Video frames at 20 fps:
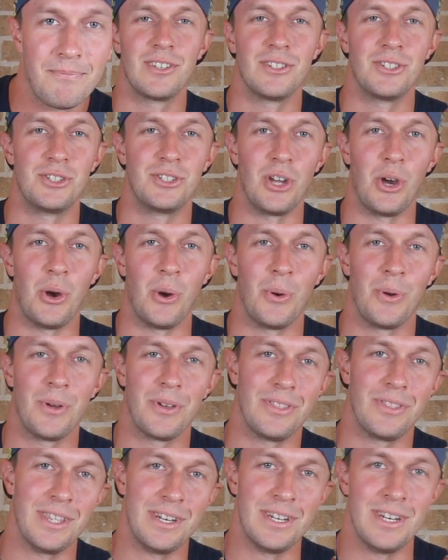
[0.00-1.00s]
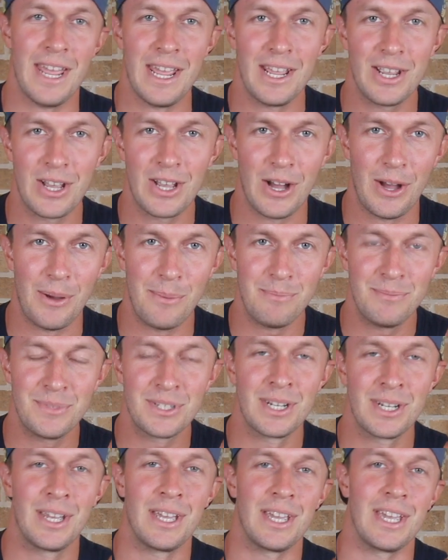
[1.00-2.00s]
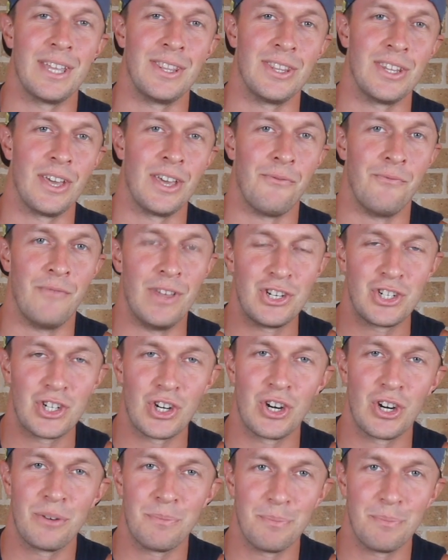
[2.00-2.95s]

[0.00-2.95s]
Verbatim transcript: So the day comes and the adventure